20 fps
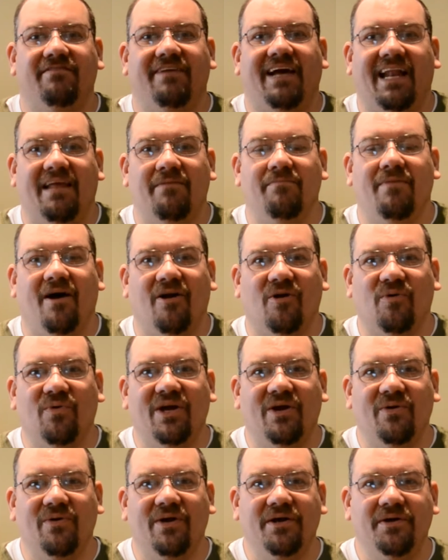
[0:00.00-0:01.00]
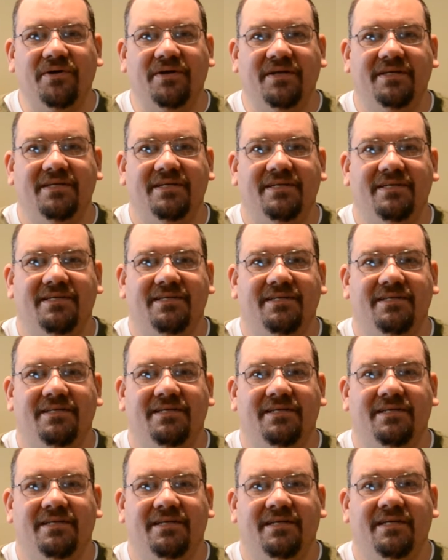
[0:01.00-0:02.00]
Valley Model Railroad.
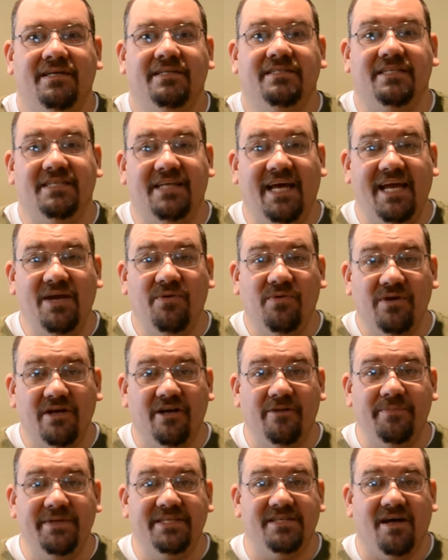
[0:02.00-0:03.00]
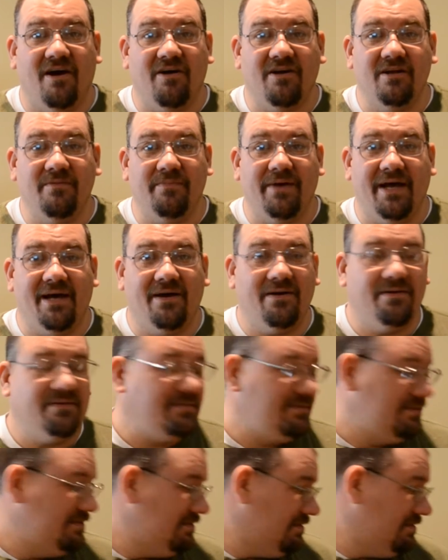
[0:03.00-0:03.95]
Today we're going to be talking about